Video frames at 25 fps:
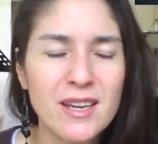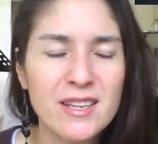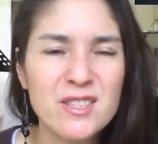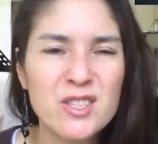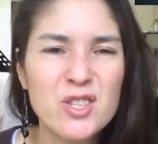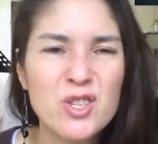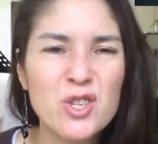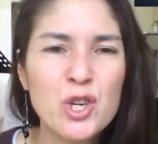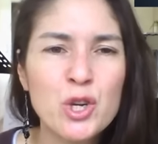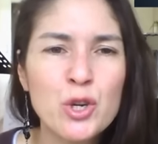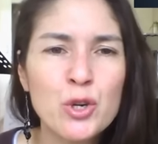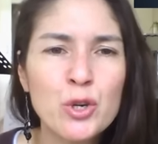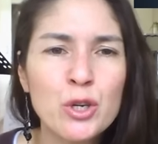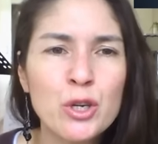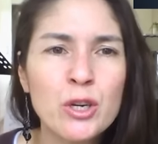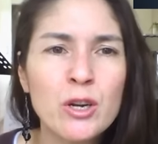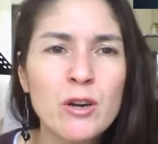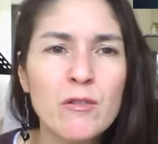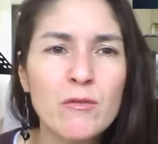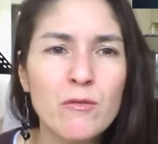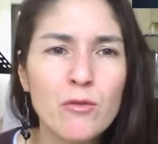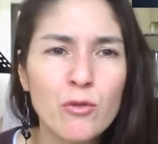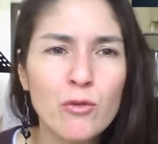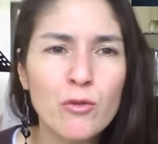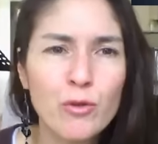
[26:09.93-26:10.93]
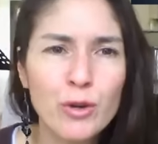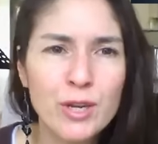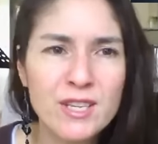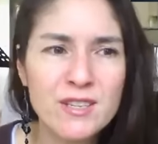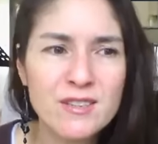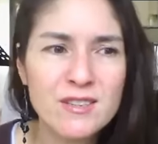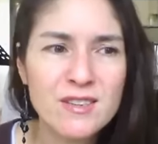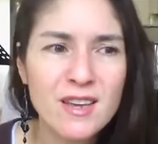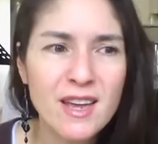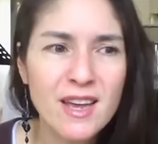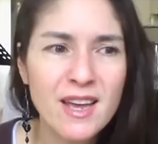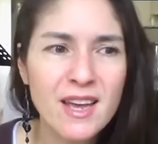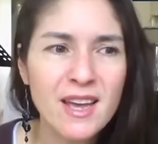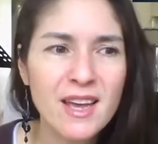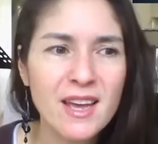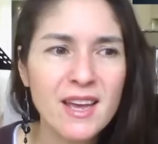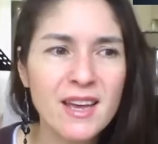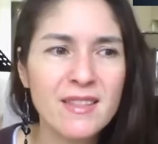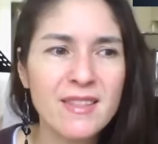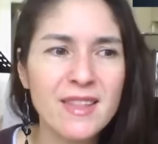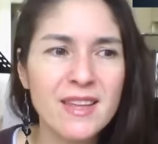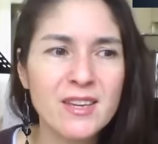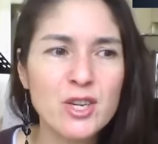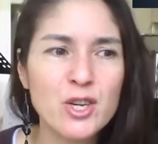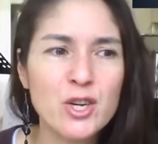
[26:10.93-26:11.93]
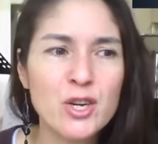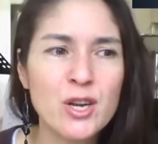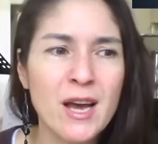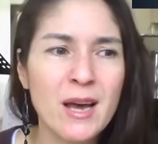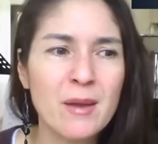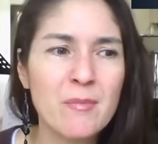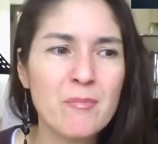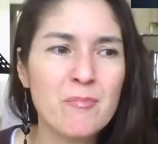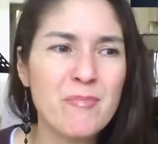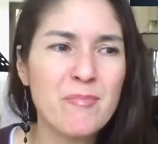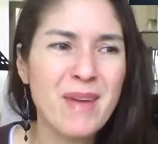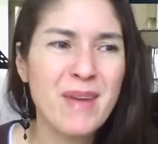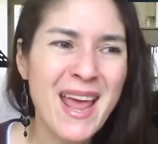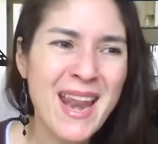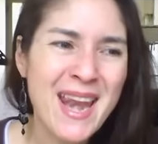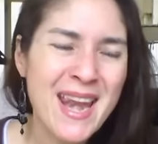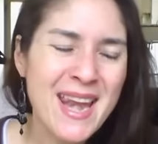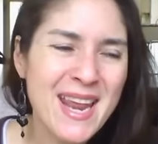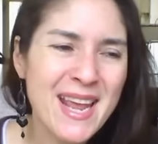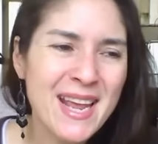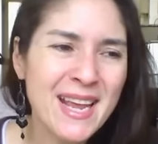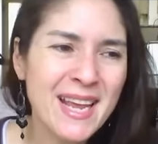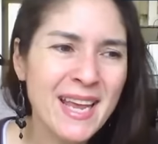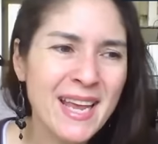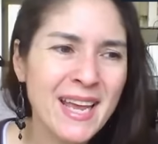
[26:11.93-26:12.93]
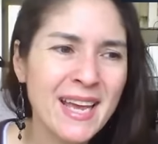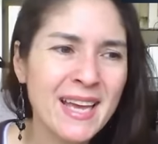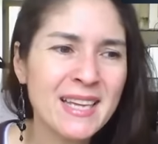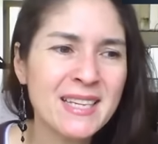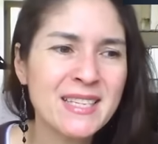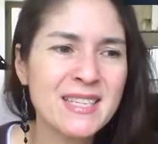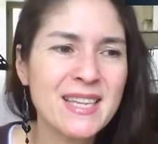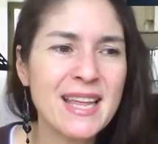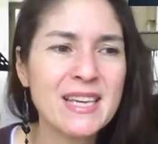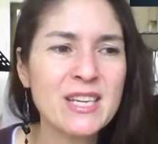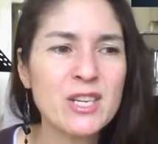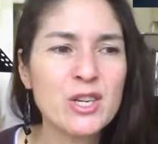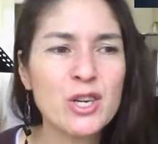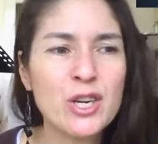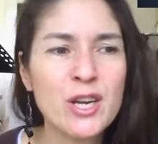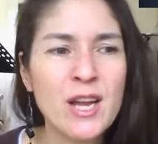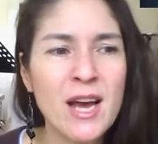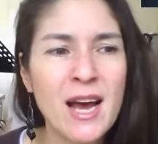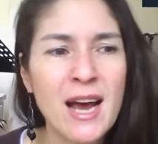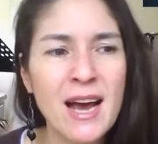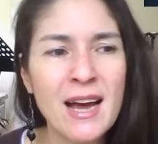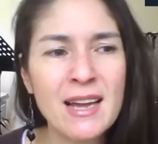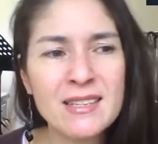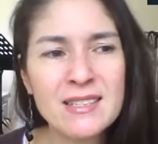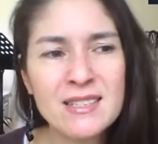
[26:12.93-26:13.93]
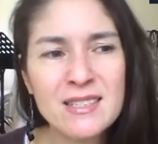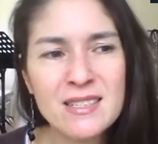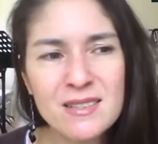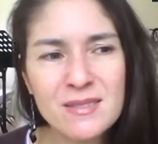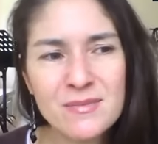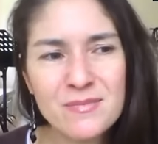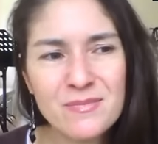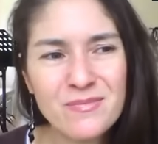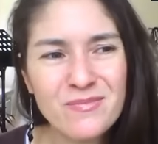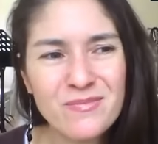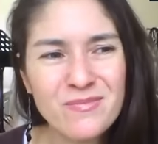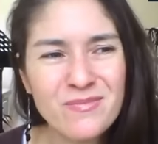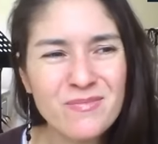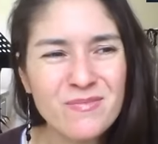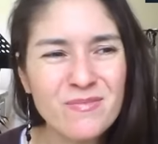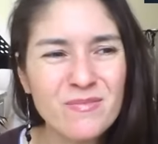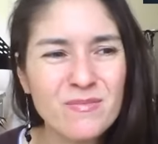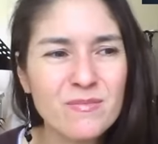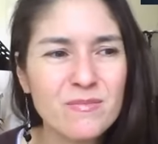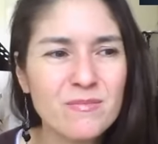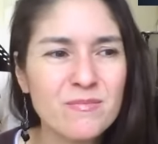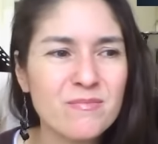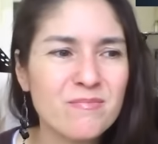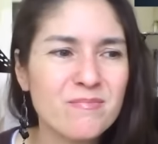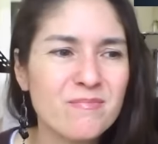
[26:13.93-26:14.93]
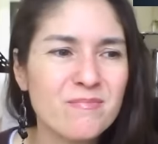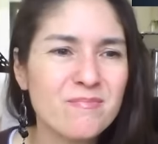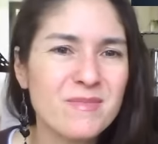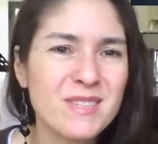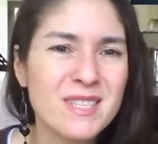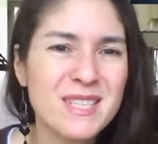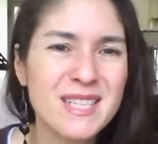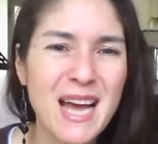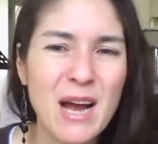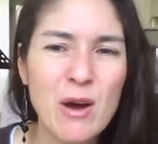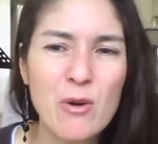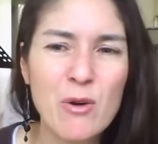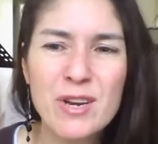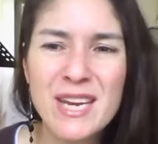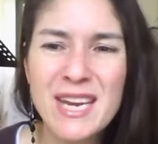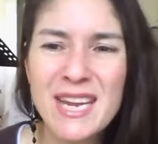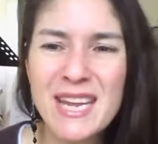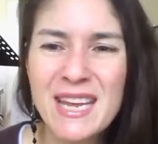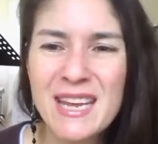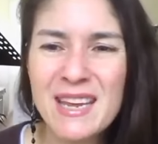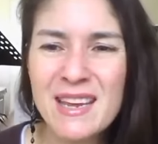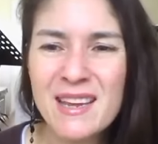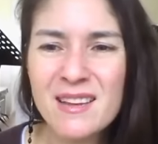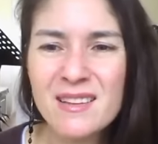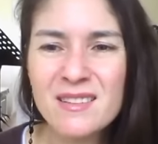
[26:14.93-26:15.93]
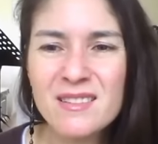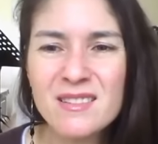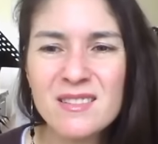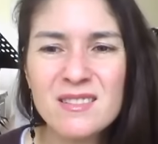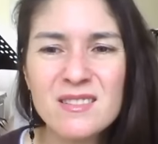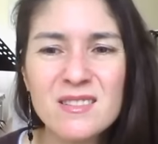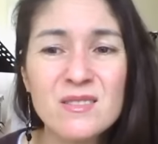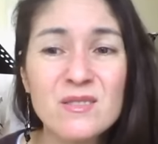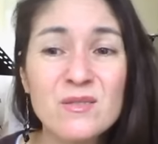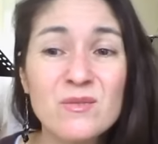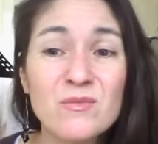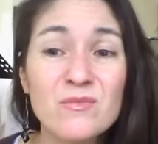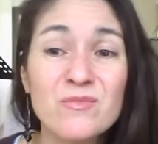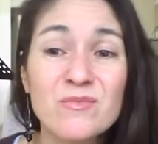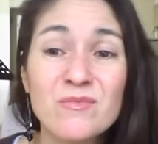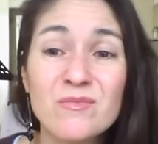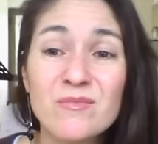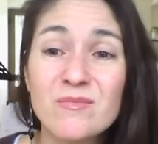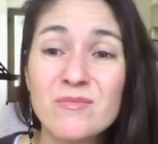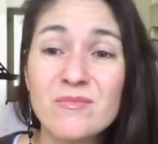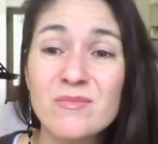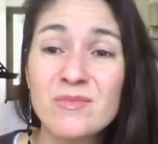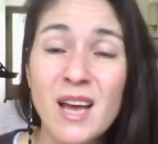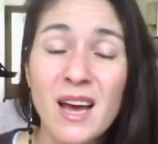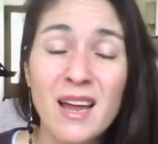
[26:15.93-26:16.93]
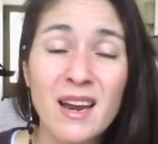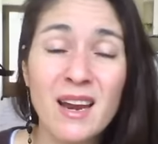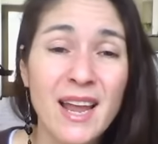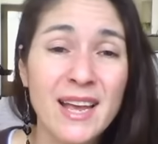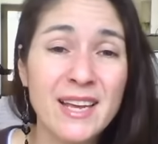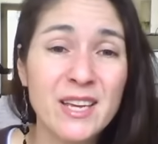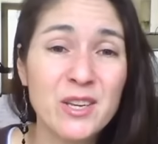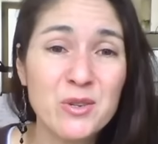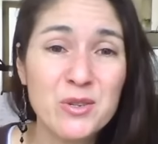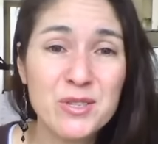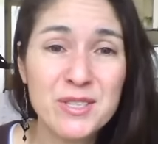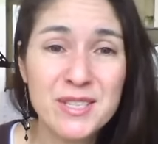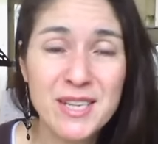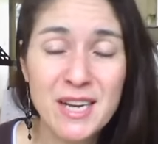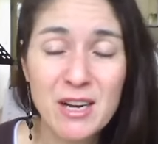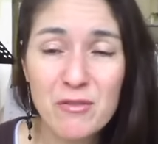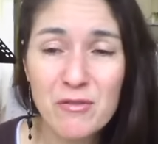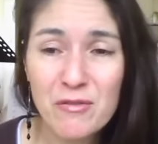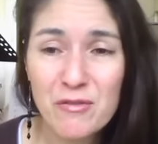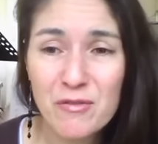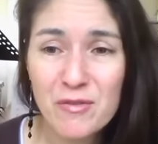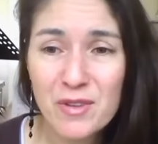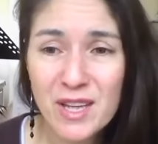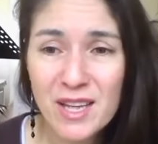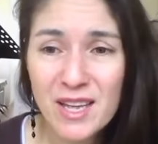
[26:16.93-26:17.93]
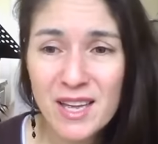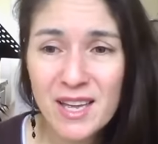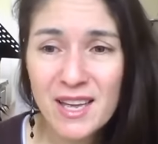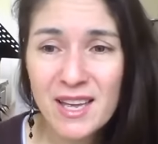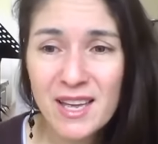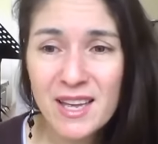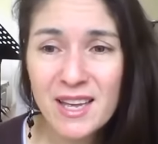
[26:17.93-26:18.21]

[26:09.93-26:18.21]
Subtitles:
it's your voice, that you're not bending it, that you're not sounding not like yourself,